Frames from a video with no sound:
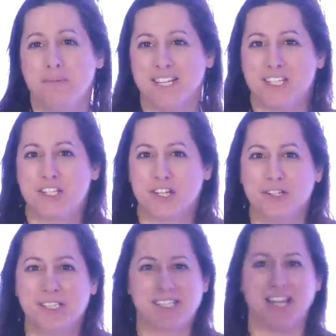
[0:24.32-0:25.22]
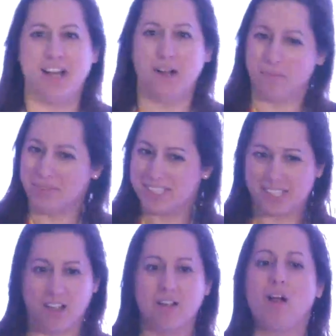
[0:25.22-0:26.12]
been introduced,
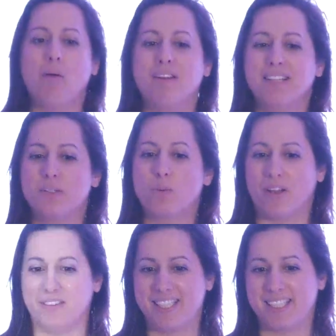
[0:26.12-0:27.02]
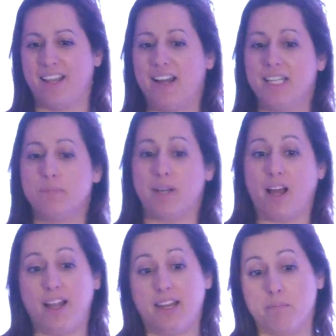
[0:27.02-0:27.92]
so I won't dwell on this slide, but
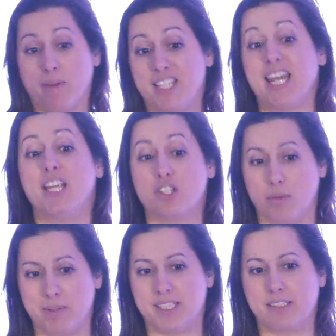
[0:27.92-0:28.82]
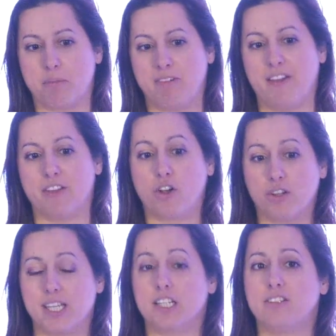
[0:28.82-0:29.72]
my day job is around the
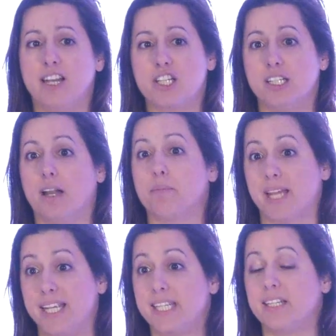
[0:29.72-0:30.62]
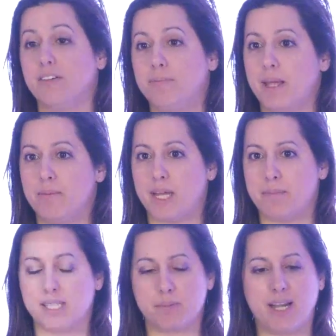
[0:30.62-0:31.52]
content creation and updating of
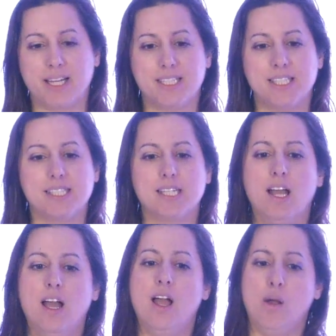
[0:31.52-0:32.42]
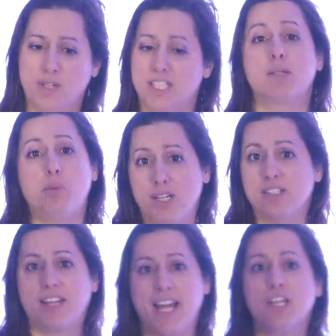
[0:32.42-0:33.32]
BMJ best practice, which is the
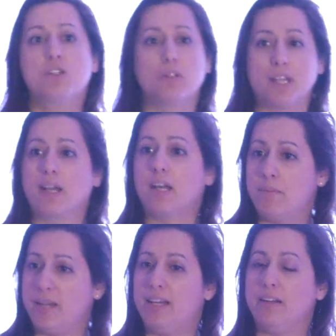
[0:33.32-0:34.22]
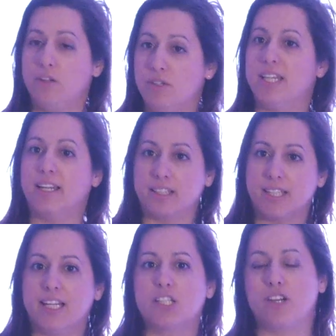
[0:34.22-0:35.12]
point of care tool that I'm going to be using
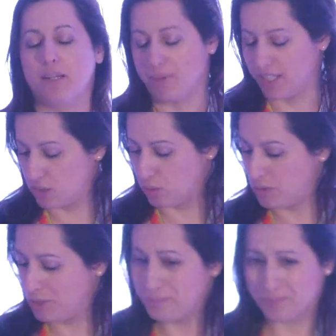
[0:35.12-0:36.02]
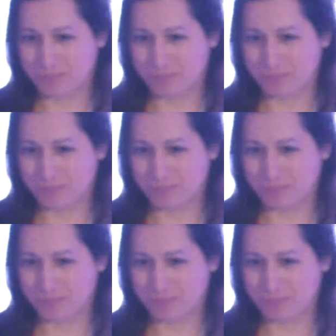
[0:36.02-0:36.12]
to illustrate my talk.